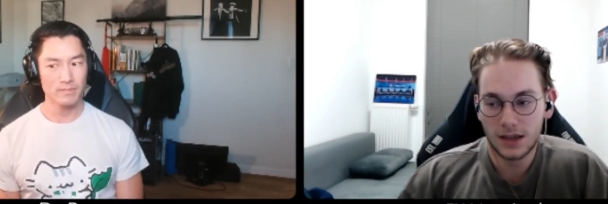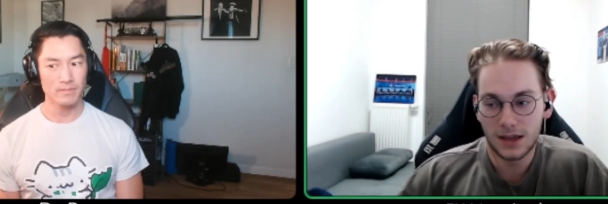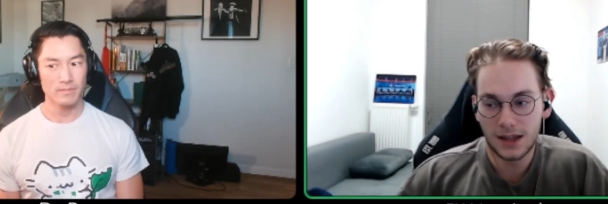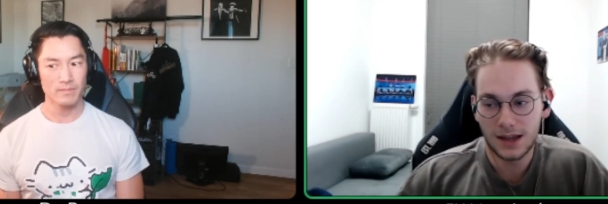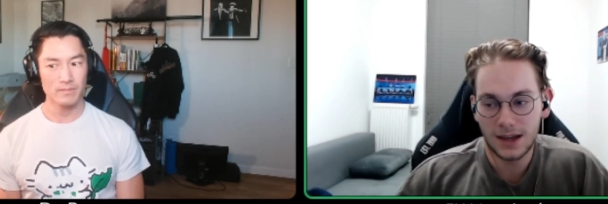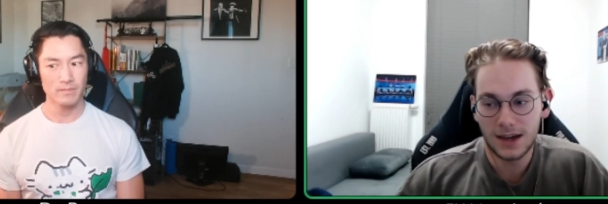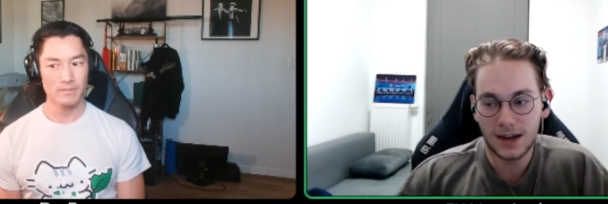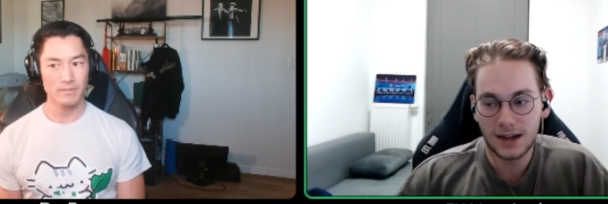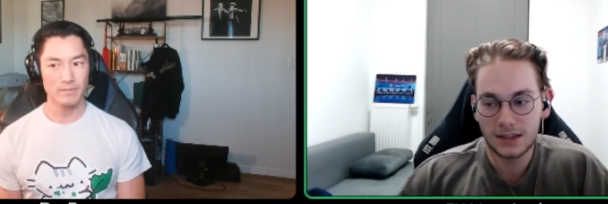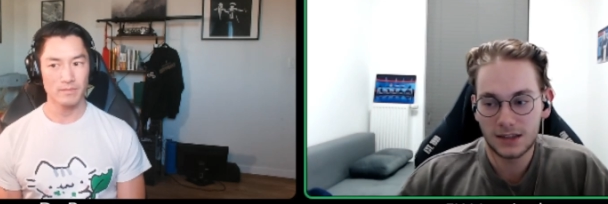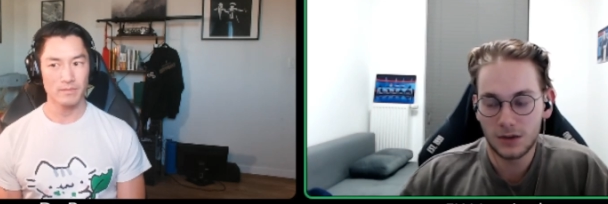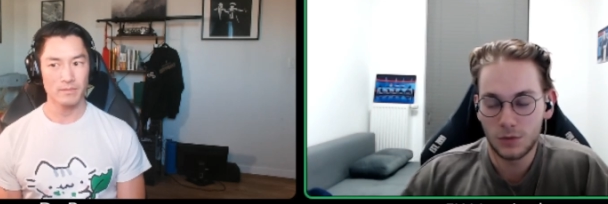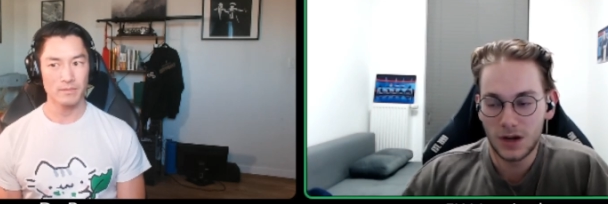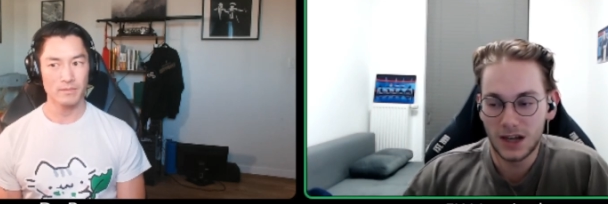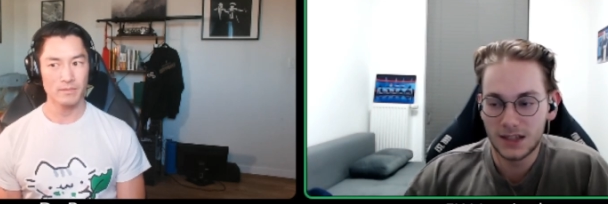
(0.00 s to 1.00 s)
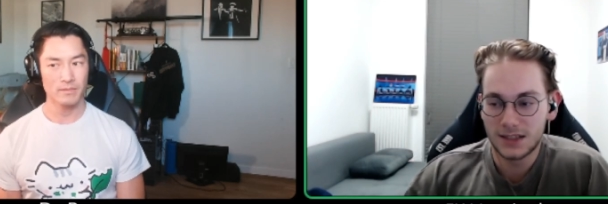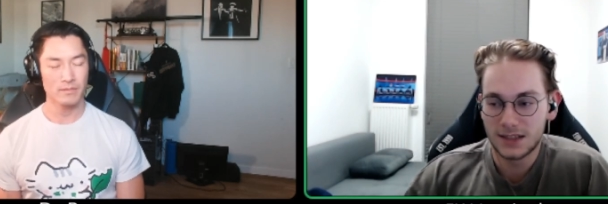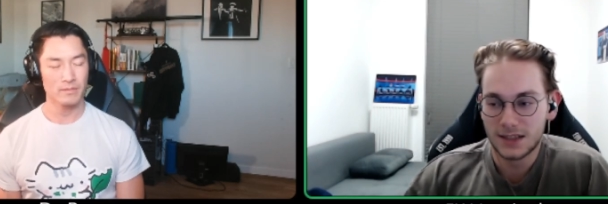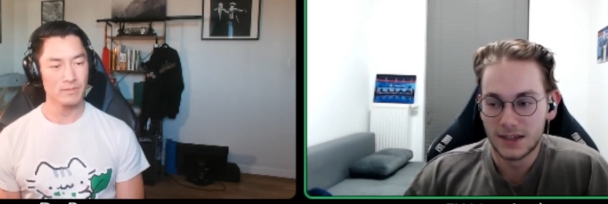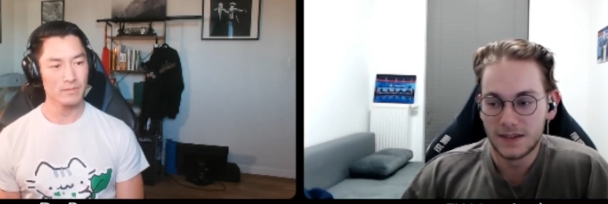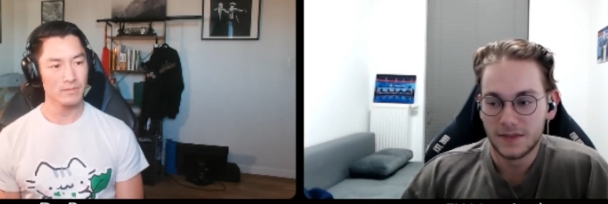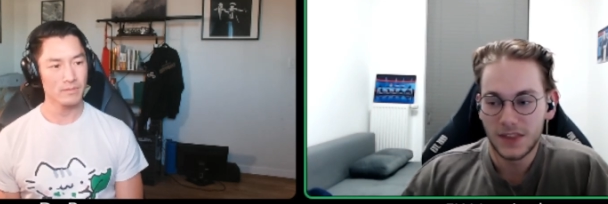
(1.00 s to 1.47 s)
Speaker 1: like uh, character wise,
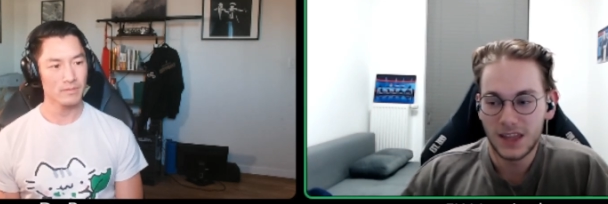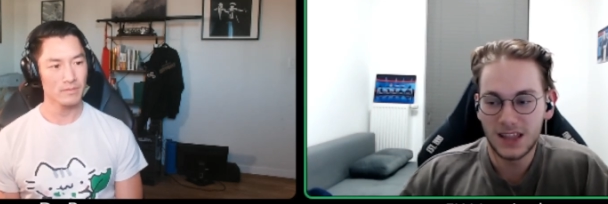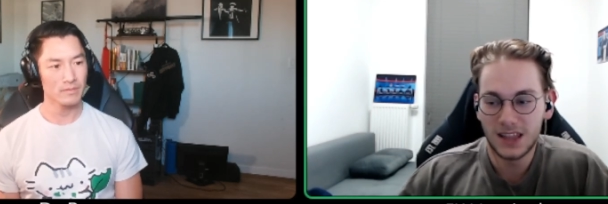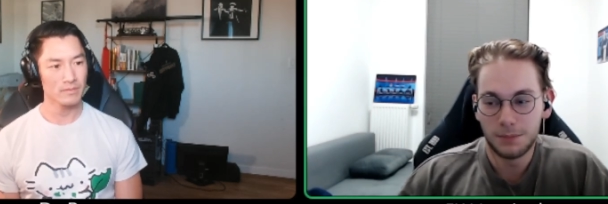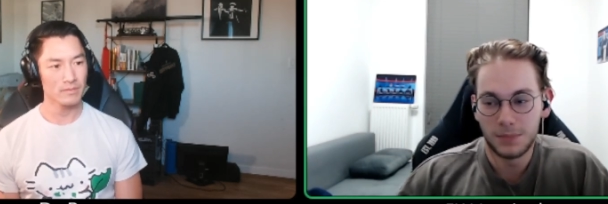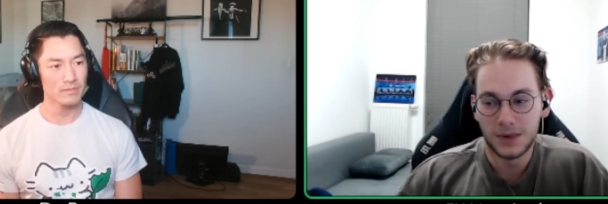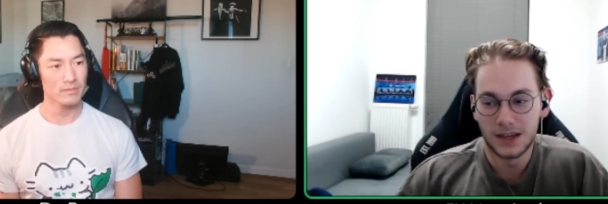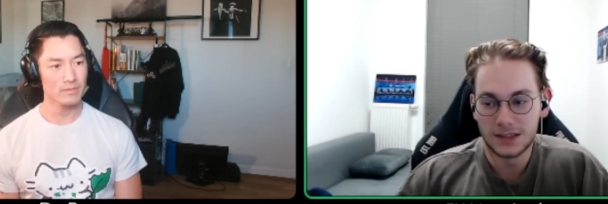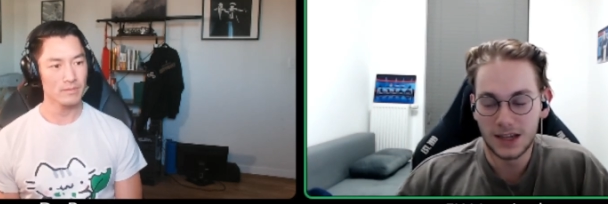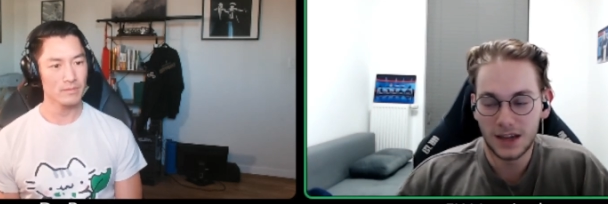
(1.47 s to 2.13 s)
it depends.